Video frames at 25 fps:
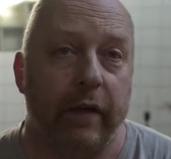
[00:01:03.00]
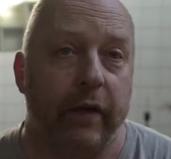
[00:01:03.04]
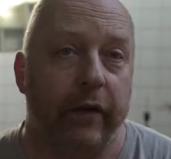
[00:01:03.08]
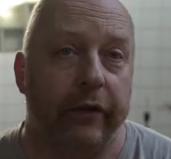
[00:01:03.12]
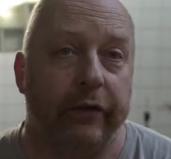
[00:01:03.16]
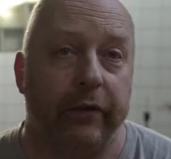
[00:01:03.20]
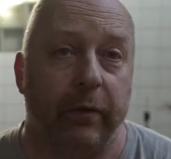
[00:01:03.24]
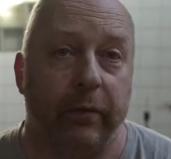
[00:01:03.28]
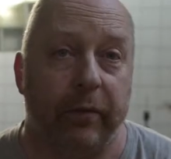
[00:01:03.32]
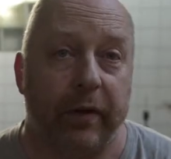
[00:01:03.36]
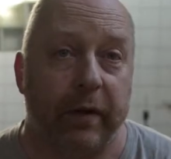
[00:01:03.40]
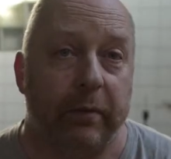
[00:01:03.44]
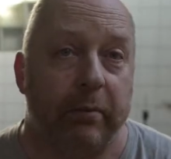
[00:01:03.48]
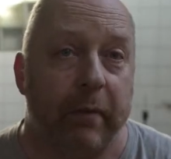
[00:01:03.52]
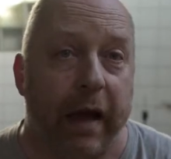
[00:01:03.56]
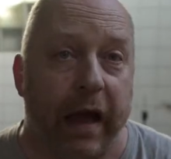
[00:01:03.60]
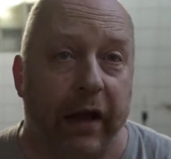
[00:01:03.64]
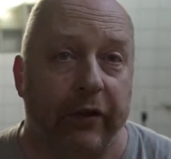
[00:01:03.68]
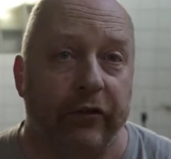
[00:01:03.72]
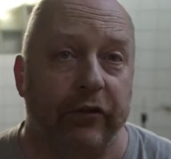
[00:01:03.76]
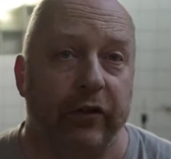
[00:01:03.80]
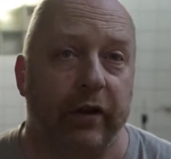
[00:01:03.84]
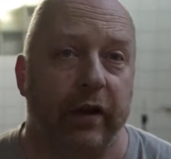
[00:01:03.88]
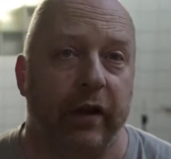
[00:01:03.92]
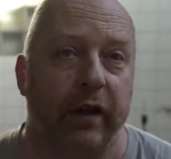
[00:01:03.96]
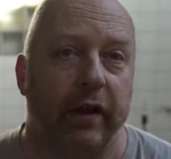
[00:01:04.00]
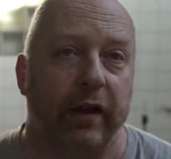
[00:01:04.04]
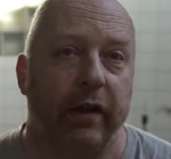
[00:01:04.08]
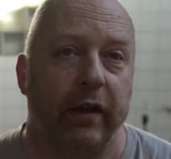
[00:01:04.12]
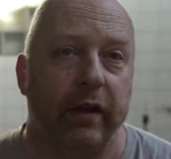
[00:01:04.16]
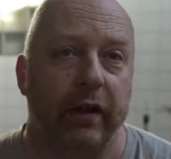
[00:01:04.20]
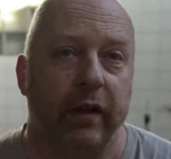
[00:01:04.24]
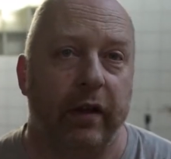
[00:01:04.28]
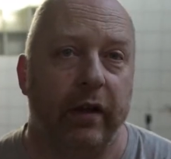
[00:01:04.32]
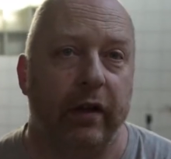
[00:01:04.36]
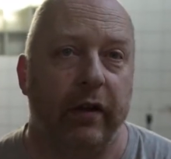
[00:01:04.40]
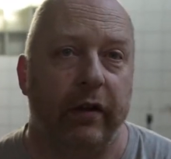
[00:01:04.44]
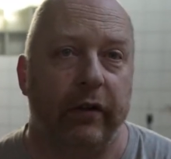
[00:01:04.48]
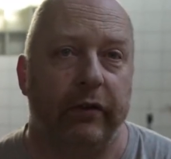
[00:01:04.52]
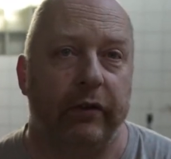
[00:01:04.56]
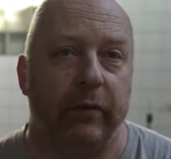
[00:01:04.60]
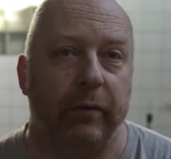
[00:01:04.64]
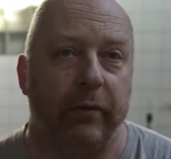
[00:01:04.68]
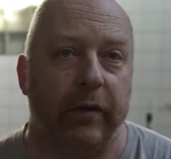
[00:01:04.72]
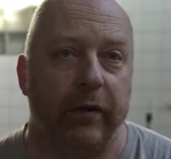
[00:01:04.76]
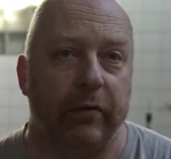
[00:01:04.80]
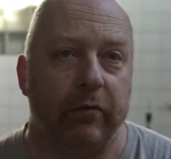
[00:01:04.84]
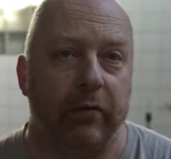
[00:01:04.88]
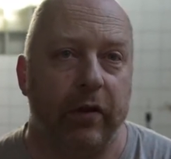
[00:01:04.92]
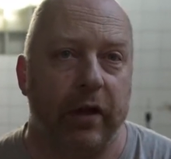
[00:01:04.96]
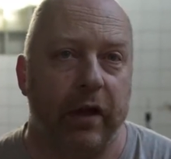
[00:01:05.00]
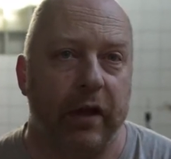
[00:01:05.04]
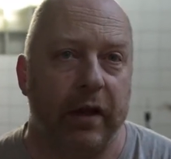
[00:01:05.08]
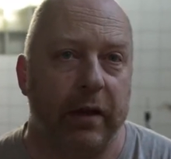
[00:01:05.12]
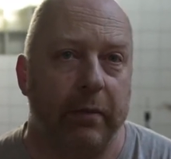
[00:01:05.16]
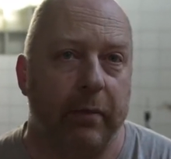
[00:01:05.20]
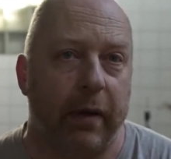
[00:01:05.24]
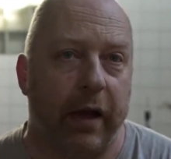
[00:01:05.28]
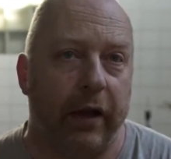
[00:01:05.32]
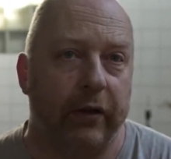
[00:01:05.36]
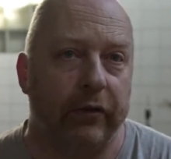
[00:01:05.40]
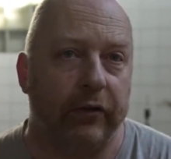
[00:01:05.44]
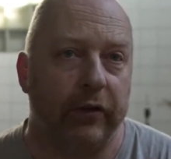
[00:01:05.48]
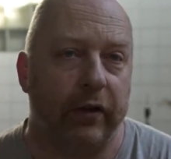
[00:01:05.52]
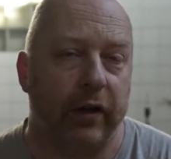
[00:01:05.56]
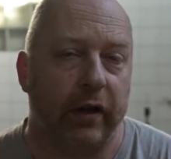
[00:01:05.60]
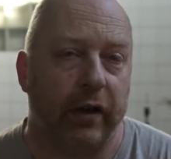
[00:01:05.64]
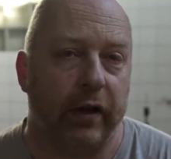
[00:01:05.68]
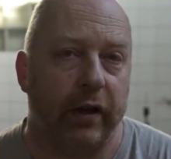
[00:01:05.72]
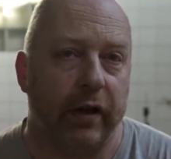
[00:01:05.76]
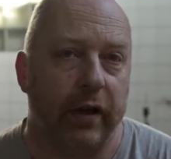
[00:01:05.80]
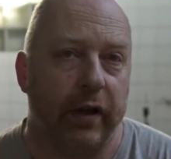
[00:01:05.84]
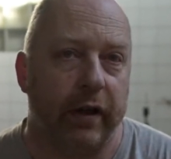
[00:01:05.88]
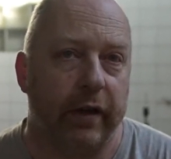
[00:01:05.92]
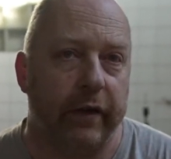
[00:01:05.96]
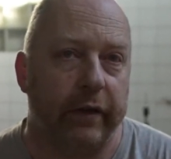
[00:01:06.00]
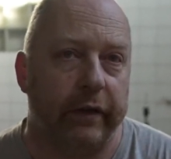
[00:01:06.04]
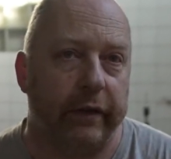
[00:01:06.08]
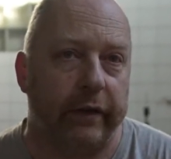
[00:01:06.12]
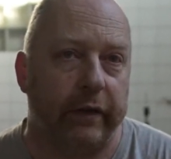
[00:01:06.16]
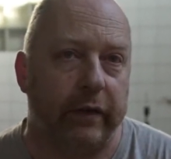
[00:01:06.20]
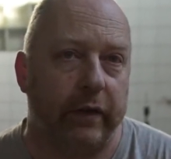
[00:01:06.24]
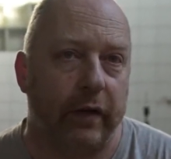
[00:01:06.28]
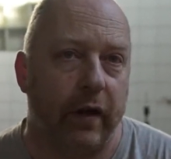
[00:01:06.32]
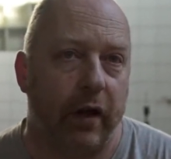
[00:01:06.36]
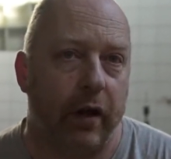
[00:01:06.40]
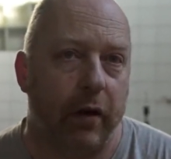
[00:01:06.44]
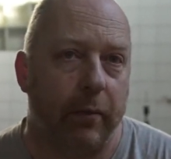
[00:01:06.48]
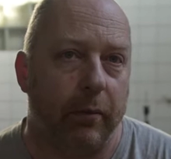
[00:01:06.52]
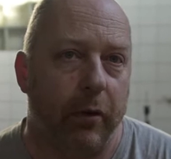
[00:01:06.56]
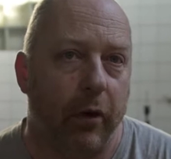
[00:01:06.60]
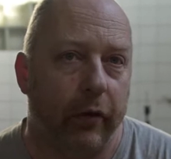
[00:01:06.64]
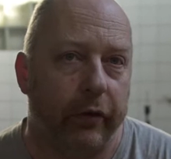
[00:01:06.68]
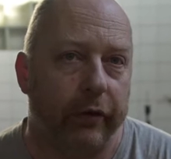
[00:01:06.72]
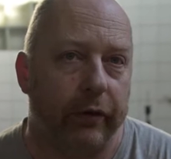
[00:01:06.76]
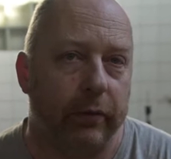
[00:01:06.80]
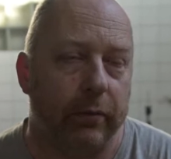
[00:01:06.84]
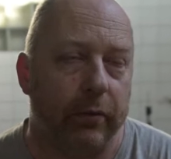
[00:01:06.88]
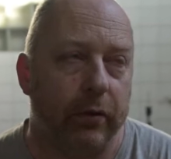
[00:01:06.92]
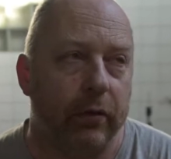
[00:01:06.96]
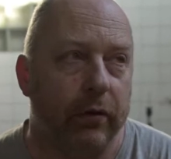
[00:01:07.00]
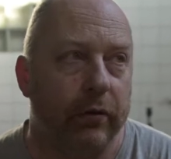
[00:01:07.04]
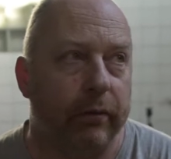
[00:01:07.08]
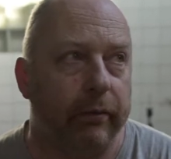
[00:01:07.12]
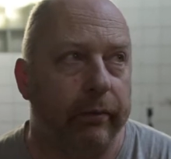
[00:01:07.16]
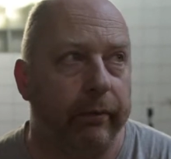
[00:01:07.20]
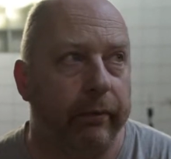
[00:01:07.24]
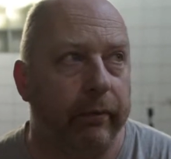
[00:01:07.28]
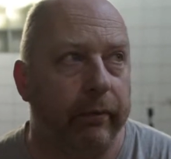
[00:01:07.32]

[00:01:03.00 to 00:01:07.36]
that something magic, something really magic is possible.